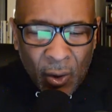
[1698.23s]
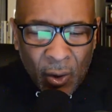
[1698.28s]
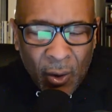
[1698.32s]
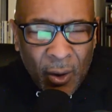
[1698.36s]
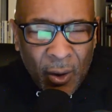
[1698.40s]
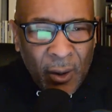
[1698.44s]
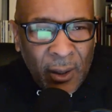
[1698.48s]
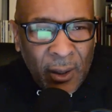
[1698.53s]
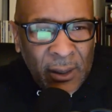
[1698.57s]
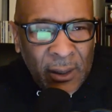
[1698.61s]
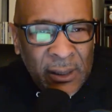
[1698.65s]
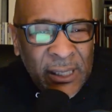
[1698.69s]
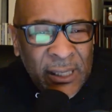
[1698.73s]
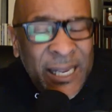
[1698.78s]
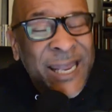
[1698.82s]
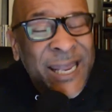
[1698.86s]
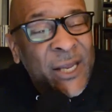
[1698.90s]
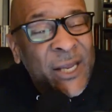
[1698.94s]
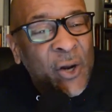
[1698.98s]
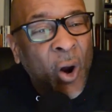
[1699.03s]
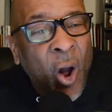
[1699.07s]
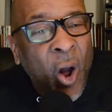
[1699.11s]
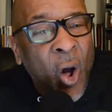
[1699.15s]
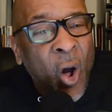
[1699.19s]
Clean
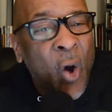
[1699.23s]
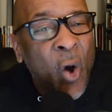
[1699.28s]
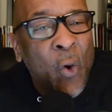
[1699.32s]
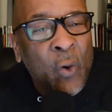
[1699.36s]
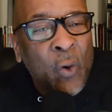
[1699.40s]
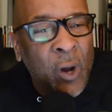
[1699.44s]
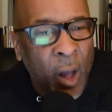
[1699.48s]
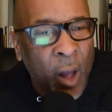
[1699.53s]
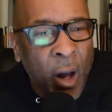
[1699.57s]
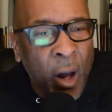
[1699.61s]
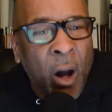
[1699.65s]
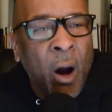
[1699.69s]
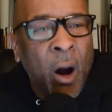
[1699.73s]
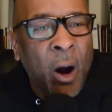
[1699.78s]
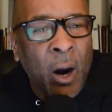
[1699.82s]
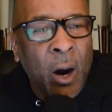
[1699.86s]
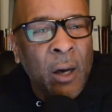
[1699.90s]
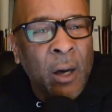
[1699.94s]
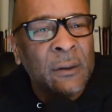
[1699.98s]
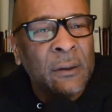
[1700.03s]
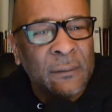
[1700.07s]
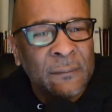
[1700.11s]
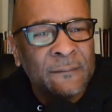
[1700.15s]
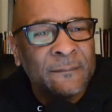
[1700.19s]
your own car.
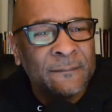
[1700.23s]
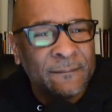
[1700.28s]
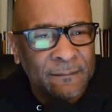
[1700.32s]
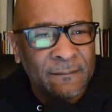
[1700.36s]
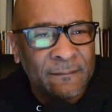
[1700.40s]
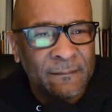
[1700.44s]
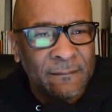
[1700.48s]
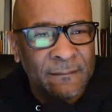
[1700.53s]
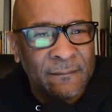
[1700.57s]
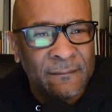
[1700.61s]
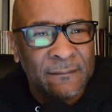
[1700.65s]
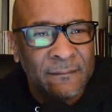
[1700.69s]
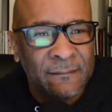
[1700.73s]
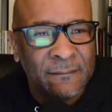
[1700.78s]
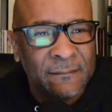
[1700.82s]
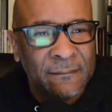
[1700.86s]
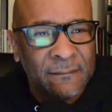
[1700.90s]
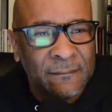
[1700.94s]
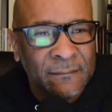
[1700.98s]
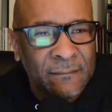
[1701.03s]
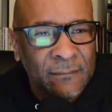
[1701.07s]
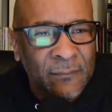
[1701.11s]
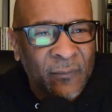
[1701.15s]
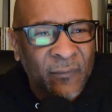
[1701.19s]

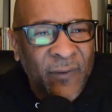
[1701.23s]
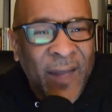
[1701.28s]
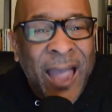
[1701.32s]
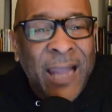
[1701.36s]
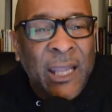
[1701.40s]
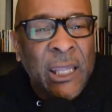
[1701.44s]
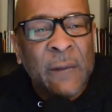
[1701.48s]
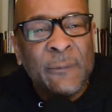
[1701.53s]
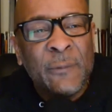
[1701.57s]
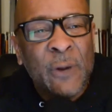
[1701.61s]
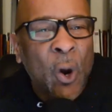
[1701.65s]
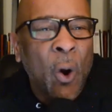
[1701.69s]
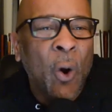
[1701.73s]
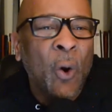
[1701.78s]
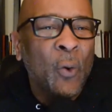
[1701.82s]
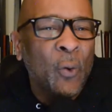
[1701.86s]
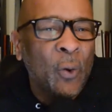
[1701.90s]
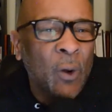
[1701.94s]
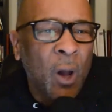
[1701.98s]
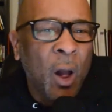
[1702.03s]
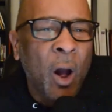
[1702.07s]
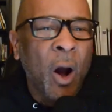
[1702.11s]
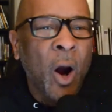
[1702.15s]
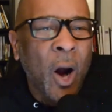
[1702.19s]
Vacuum your own
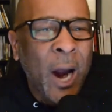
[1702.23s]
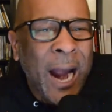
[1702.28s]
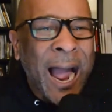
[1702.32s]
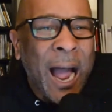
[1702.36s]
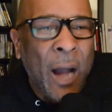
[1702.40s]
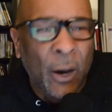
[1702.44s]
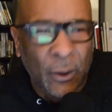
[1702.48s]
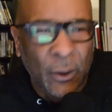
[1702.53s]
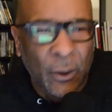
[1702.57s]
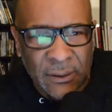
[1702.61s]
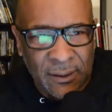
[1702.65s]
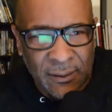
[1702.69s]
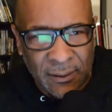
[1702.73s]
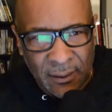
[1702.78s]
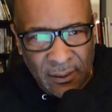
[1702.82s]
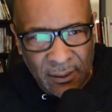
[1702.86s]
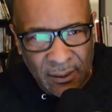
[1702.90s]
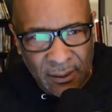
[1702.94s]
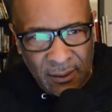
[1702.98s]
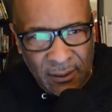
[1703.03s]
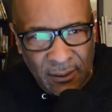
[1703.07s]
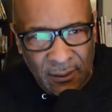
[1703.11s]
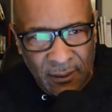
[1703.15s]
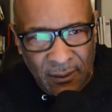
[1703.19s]
car out.
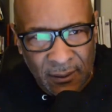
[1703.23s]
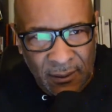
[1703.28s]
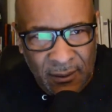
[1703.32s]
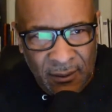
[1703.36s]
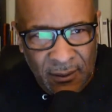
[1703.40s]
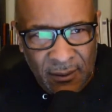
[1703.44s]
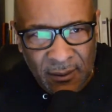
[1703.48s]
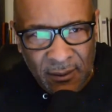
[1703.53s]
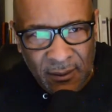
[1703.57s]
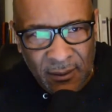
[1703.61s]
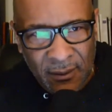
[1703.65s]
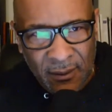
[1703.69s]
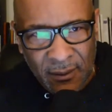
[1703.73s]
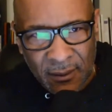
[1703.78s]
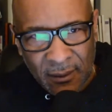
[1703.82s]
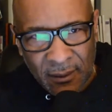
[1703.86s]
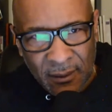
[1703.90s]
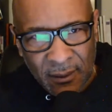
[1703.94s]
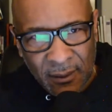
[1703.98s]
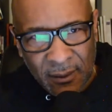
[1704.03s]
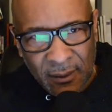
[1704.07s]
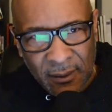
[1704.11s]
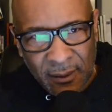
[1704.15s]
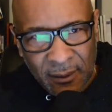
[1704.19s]

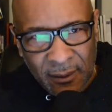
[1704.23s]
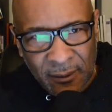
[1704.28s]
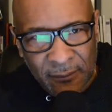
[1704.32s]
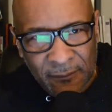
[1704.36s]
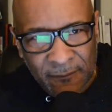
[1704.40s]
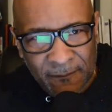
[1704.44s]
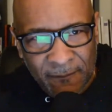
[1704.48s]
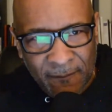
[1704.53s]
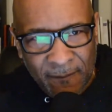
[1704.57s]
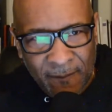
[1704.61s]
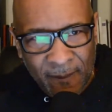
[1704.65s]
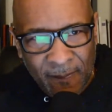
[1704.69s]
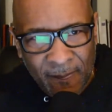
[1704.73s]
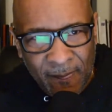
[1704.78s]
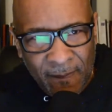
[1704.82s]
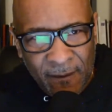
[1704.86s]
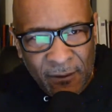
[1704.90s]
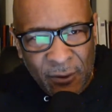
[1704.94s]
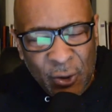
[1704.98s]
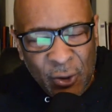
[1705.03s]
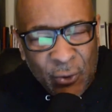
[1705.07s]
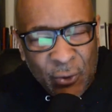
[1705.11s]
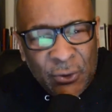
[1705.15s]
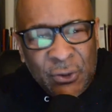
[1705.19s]
You know,
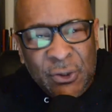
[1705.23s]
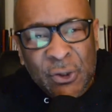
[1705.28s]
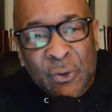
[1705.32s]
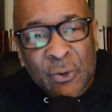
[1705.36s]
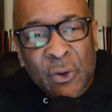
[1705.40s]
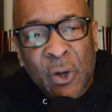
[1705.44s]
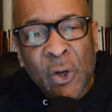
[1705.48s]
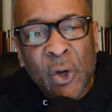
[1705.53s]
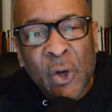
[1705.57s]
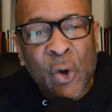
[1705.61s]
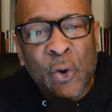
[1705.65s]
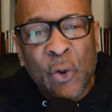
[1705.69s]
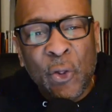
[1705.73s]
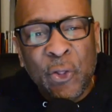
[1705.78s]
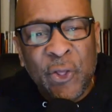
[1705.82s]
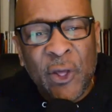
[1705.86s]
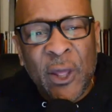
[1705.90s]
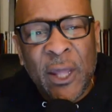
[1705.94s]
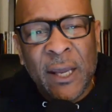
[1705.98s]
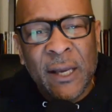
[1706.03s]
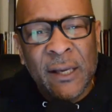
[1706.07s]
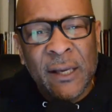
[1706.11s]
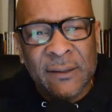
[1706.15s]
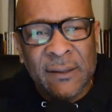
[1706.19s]
do the little
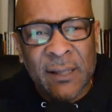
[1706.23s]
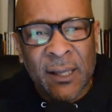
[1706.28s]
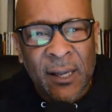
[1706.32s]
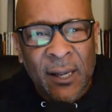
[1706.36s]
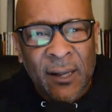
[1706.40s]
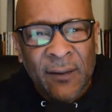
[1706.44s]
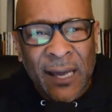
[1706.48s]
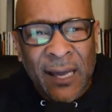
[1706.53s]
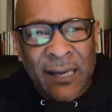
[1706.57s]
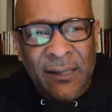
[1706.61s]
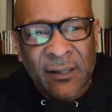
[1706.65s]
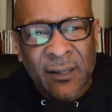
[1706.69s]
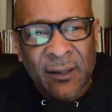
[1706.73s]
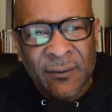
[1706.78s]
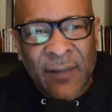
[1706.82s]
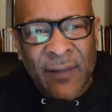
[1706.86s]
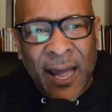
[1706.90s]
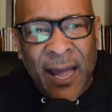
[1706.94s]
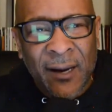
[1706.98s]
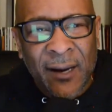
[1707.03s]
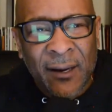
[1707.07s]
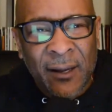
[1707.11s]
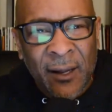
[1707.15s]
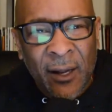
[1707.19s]
things
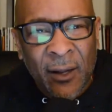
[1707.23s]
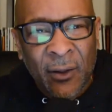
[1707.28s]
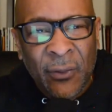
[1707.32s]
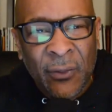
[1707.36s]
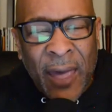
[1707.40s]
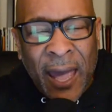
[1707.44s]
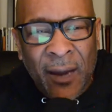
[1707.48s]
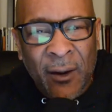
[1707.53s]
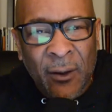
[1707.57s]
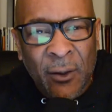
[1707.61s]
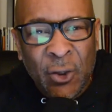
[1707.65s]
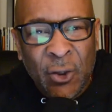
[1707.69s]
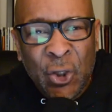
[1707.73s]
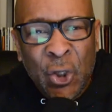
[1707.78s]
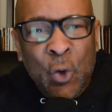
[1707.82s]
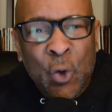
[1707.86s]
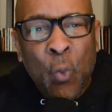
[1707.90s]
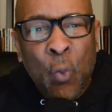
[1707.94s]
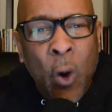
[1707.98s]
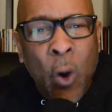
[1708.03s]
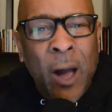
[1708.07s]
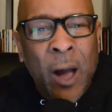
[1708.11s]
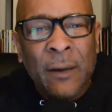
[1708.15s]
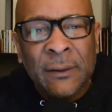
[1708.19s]
that you
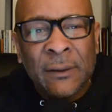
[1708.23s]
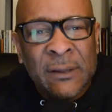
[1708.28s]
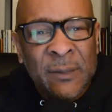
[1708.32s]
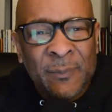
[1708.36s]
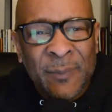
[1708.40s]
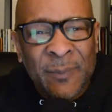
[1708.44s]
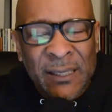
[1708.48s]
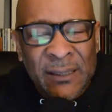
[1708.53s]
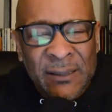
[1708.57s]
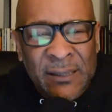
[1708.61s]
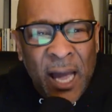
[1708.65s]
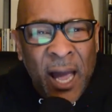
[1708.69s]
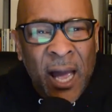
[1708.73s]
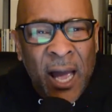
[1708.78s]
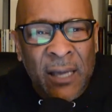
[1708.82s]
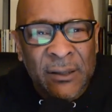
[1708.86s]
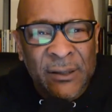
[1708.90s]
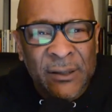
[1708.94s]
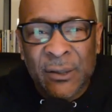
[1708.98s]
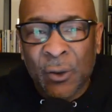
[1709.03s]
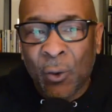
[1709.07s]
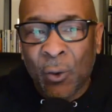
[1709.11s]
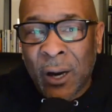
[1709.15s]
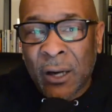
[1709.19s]
want to be done
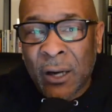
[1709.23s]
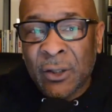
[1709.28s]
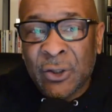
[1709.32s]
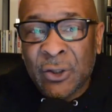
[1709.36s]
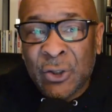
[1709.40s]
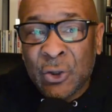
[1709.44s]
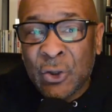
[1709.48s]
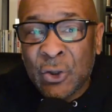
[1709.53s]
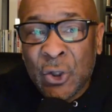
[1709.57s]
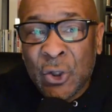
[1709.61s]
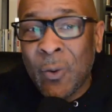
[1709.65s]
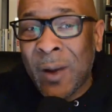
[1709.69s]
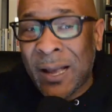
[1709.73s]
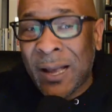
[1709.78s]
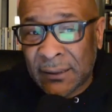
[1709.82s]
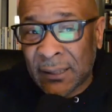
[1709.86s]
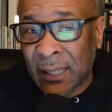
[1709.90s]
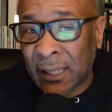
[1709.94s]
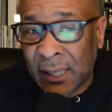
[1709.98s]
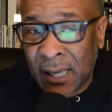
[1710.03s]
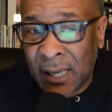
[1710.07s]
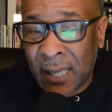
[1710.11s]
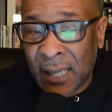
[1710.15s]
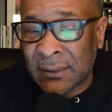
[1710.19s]
to you as a
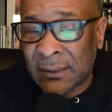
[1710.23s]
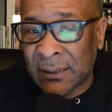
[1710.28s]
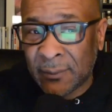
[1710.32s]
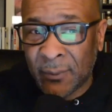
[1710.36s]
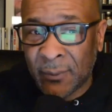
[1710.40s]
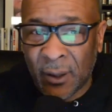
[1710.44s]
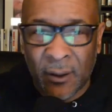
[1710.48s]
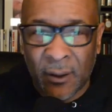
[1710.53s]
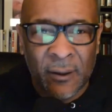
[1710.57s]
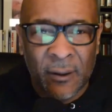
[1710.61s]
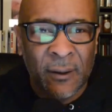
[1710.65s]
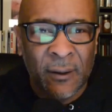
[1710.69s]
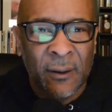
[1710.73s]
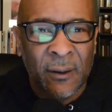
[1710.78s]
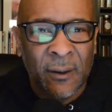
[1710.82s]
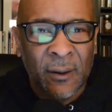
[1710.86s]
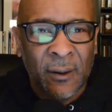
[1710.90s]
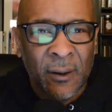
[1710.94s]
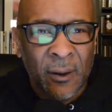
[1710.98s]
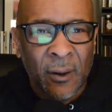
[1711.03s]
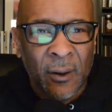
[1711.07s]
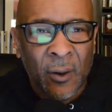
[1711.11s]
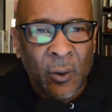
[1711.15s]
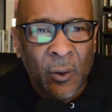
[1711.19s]
customer.
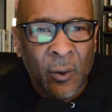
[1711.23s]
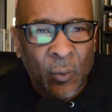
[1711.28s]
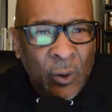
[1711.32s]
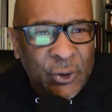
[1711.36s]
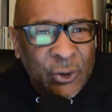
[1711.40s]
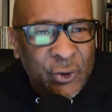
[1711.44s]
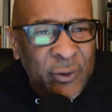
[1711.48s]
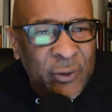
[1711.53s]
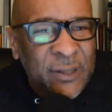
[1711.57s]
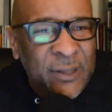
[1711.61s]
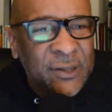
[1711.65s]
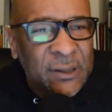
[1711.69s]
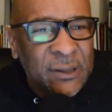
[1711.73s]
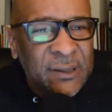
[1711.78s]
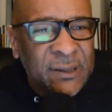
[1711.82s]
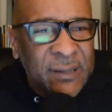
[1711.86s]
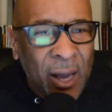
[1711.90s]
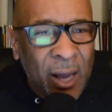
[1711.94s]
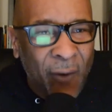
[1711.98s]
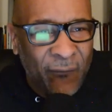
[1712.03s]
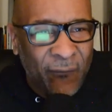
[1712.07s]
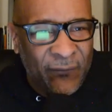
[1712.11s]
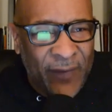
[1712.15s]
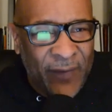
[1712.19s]
Well, treat
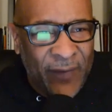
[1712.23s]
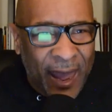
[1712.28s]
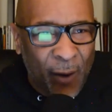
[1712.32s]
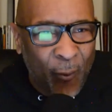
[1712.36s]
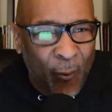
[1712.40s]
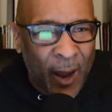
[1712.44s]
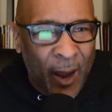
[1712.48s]
yourself that way.